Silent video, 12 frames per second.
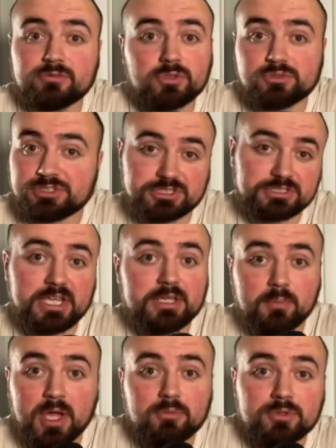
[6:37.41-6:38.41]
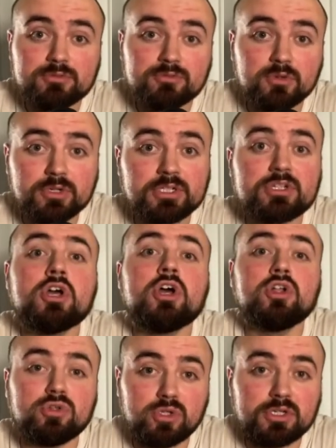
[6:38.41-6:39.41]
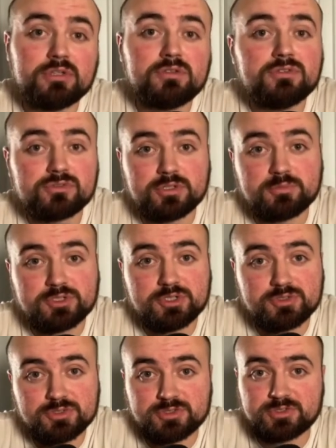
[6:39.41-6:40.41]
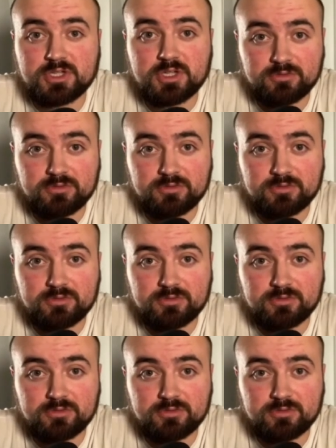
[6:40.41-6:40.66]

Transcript: Don't just take my word for it. Look at the scriptures yourself.